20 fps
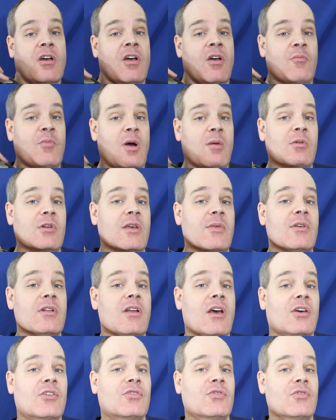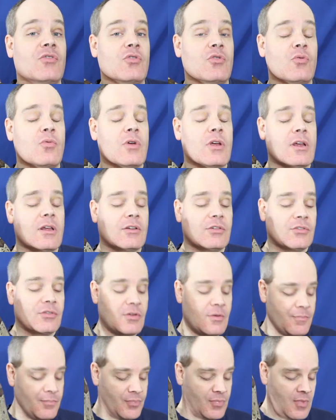probably in the next few
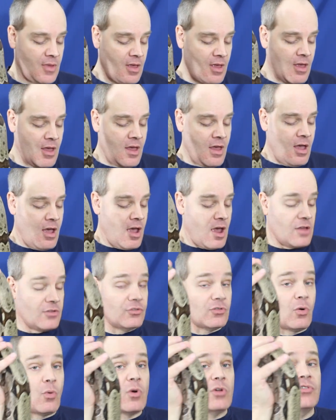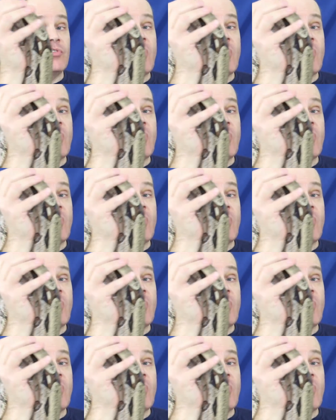weeks. And so what's